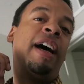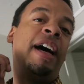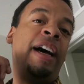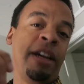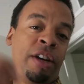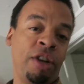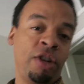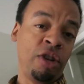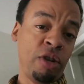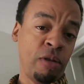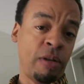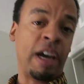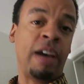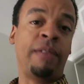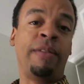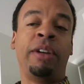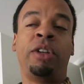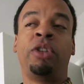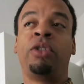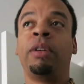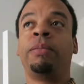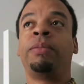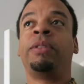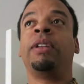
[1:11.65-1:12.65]
I do have
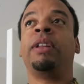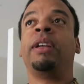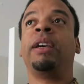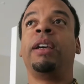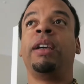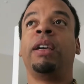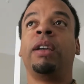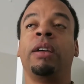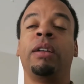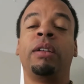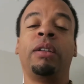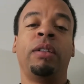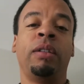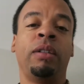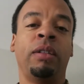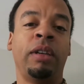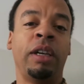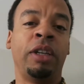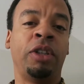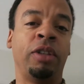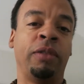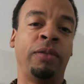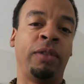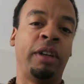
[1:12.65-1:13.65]
a trip today.
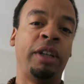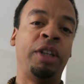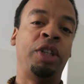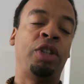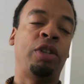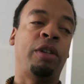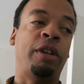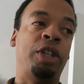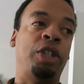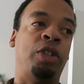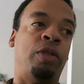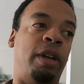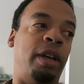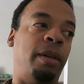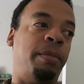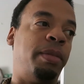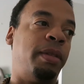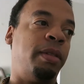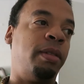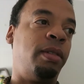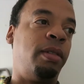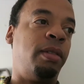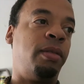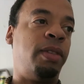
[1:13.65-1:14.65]
It's a very short
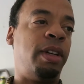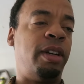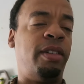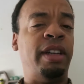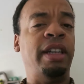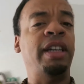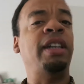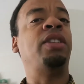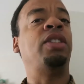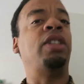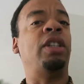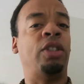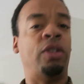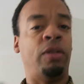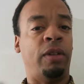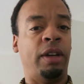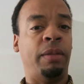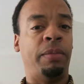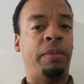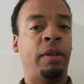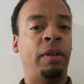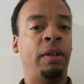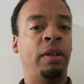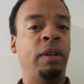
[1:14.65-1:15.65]
trip, very easy
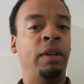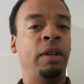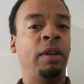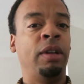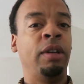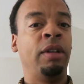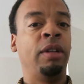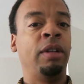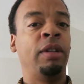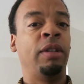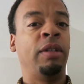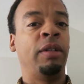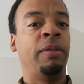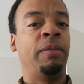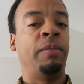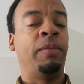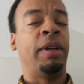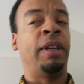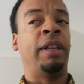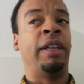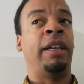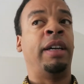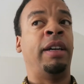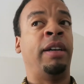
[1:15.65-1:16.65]
trip.
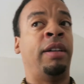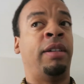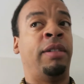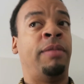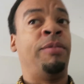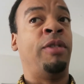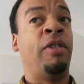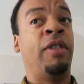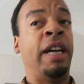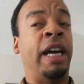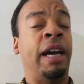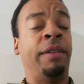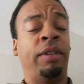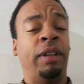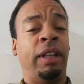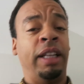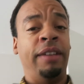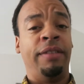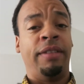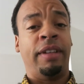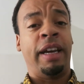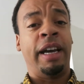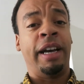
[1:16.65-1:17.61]
But I, I'm gonna have to leave the